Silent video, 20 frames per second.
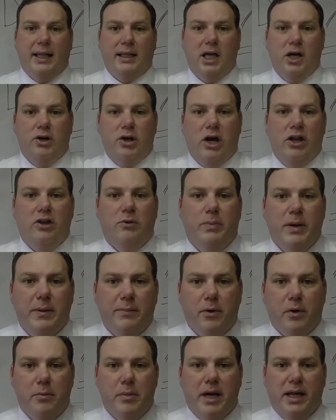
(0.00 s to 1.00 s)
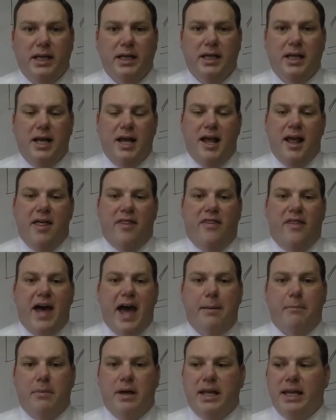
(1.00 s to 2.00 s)
loan other people money,
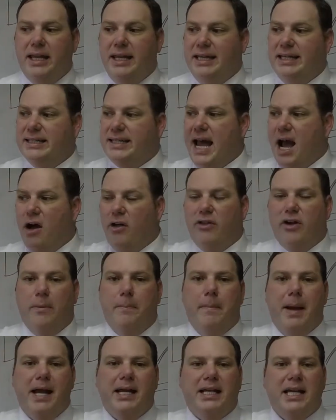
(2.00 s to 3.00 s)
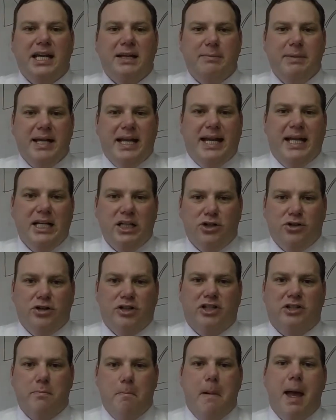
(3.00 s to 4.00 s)
that money is out there making me
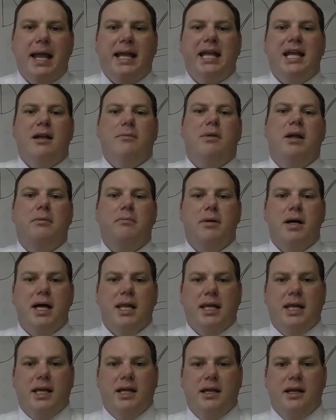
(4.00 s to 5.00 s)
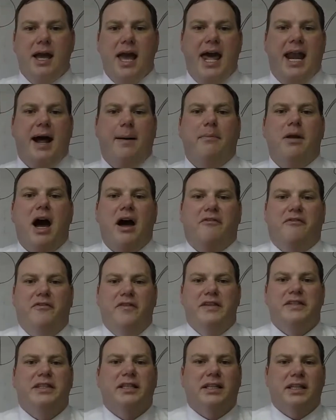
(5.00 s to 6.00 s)
interest, making me money, and I'm not
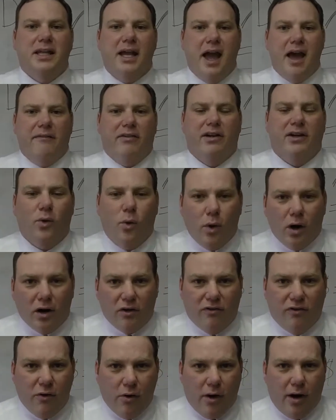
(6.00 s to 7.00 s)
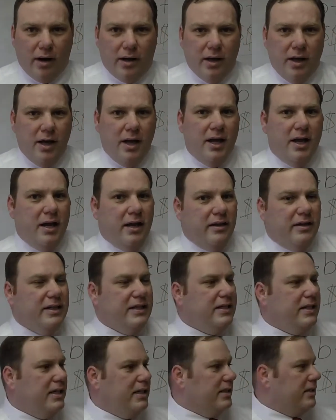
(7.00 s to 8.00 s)
physically having to work for it.
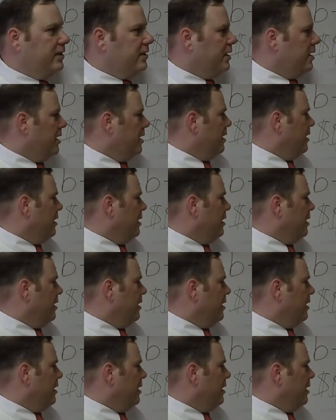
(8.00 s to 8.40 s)
This is